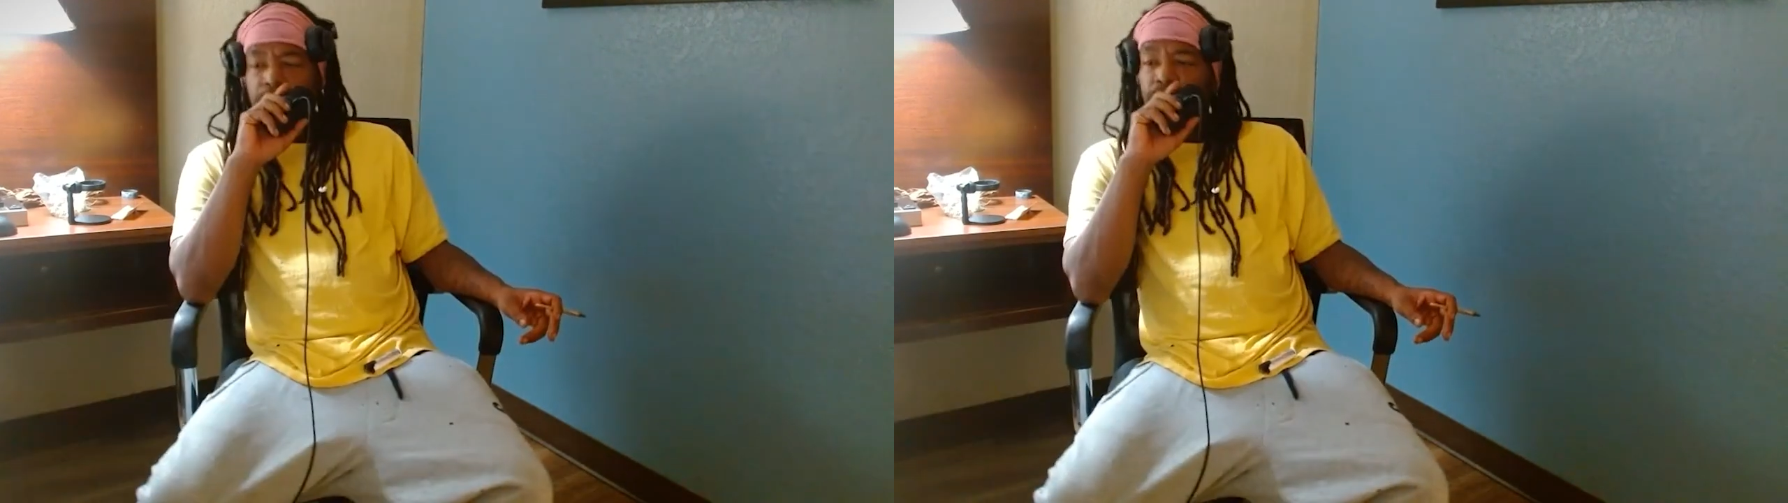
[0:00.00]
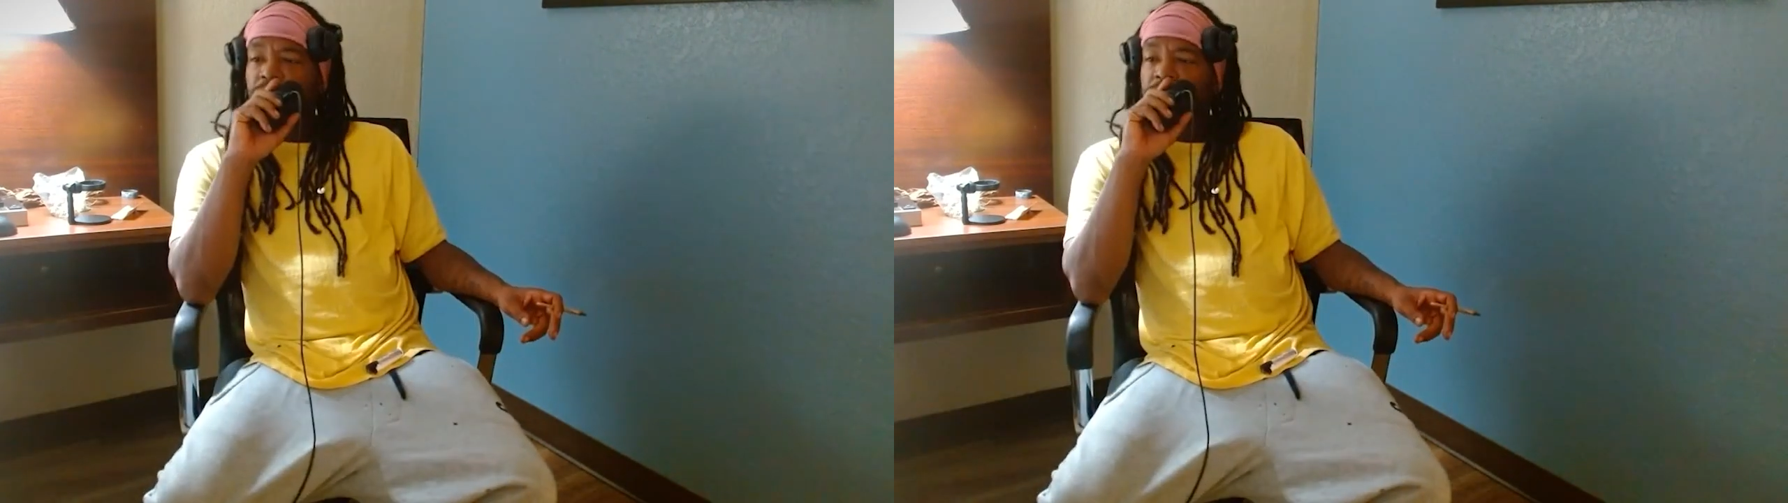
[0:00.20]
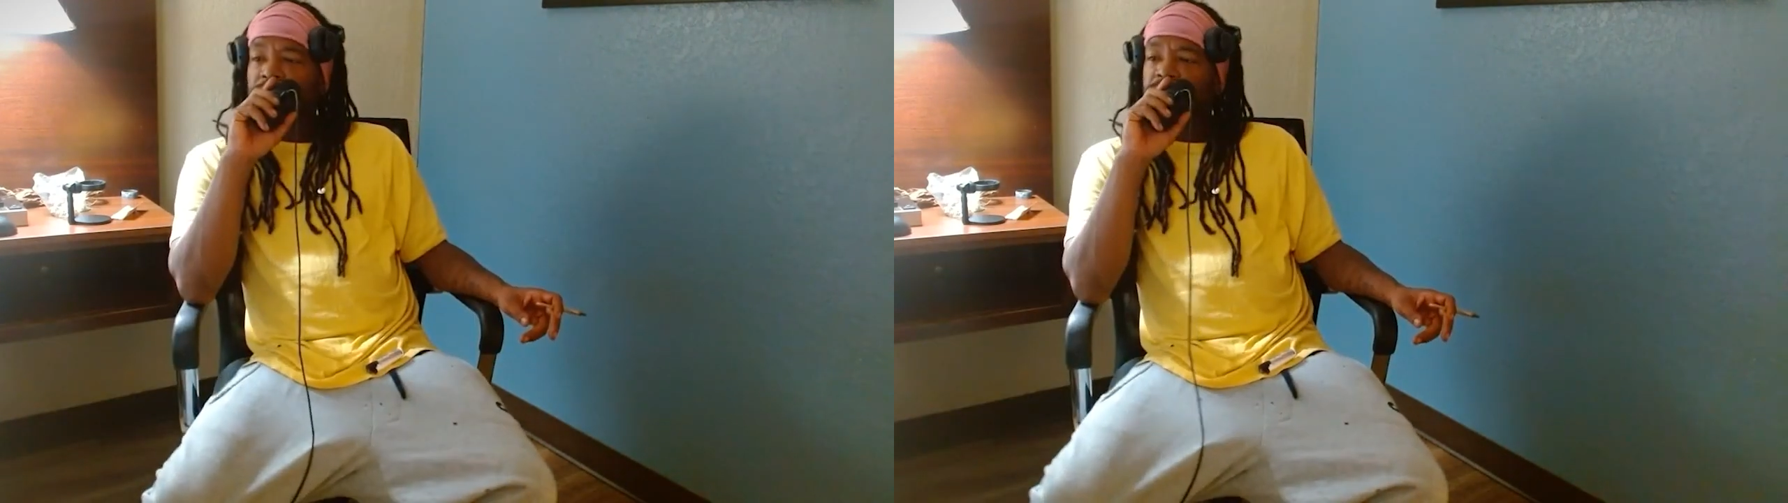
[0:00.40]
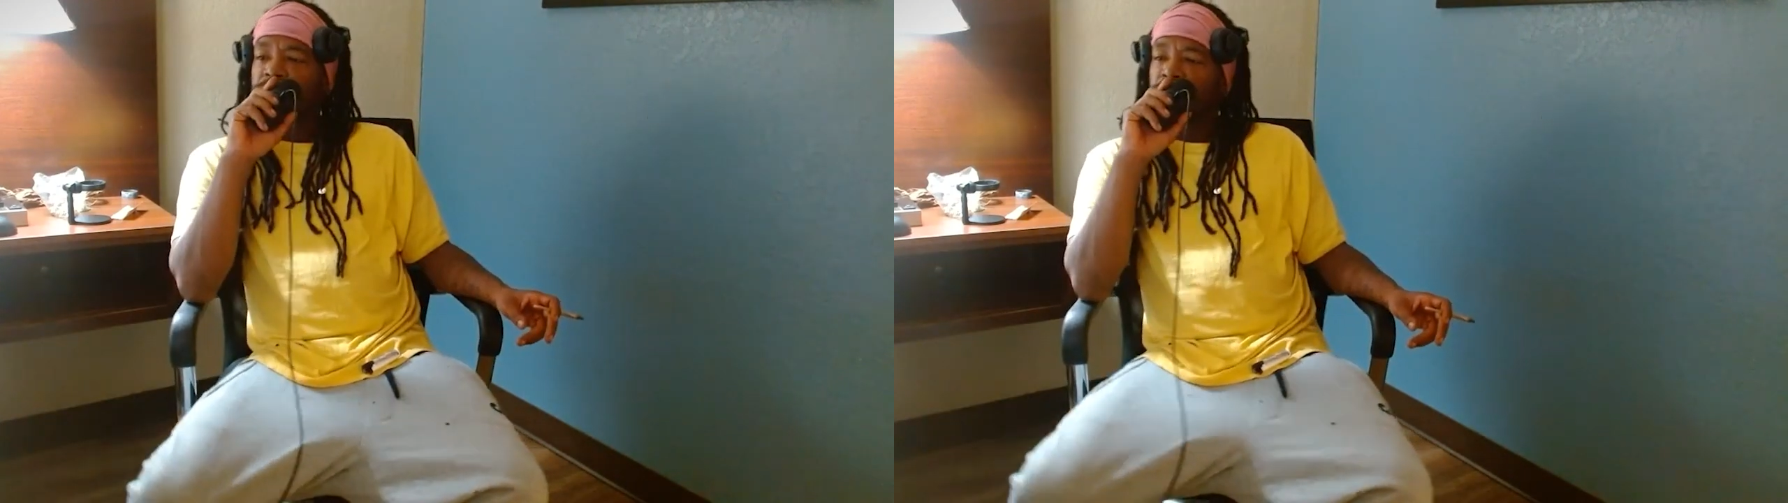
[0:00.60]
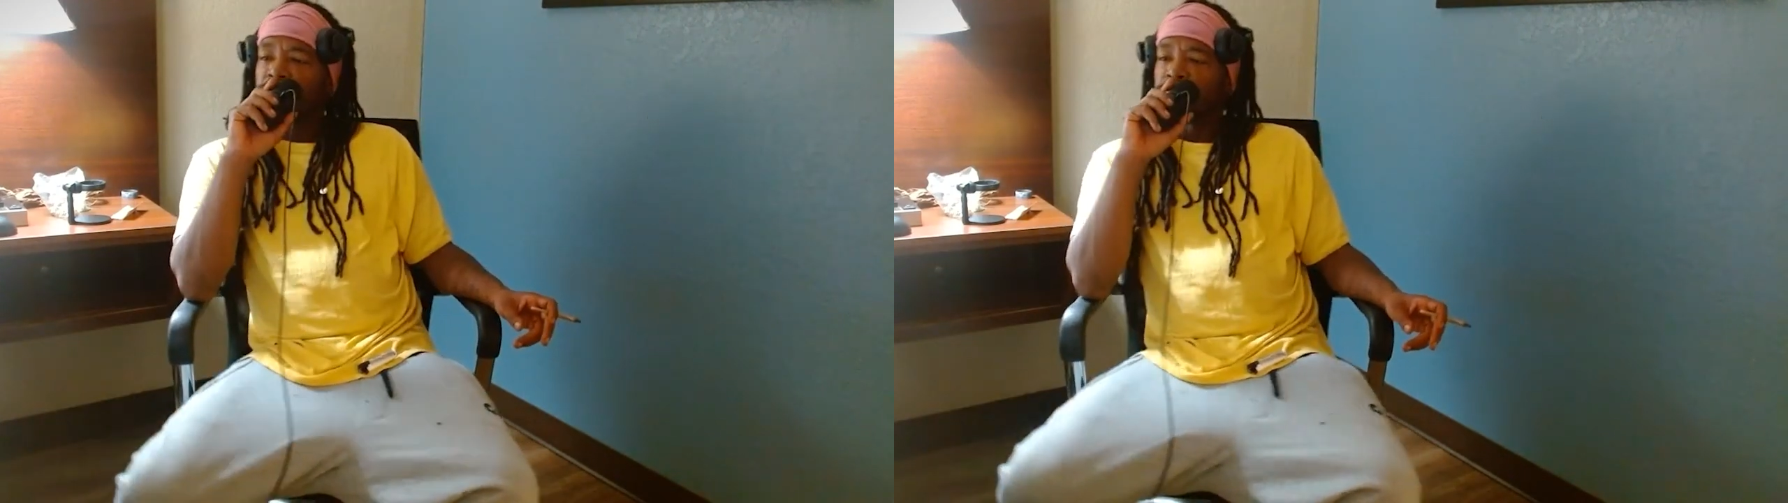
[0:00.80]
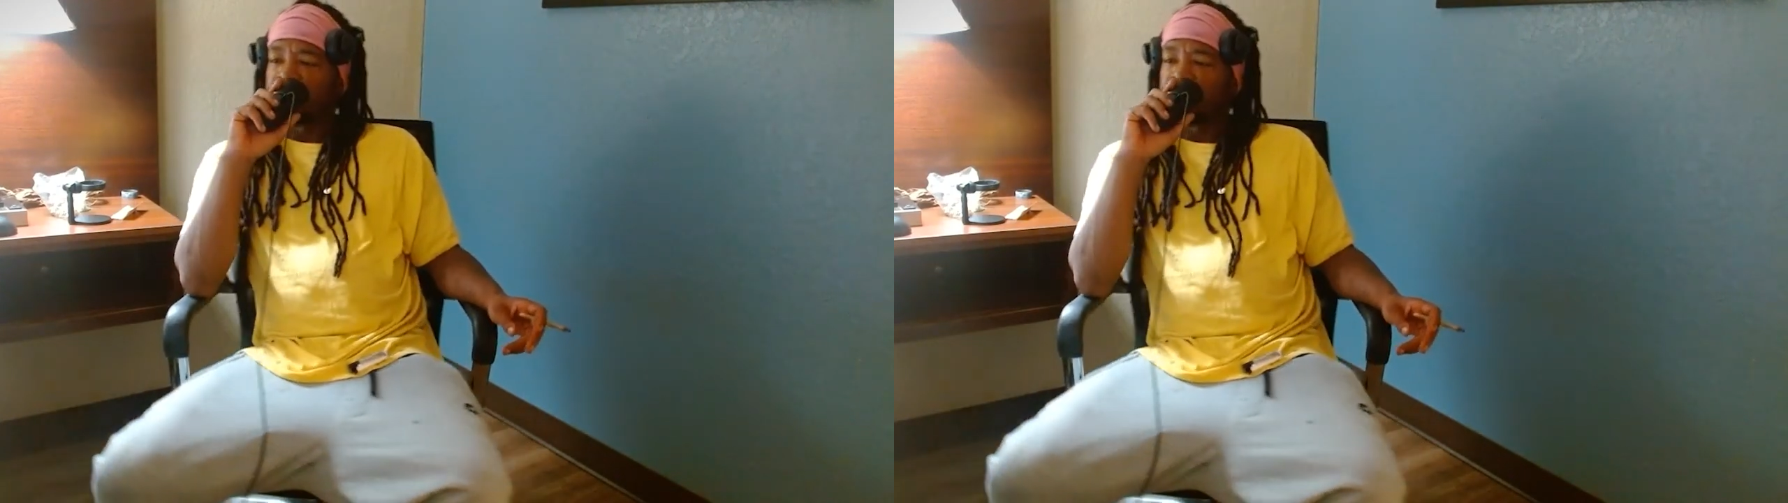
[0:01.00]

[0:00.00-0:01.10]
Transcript: do not disturb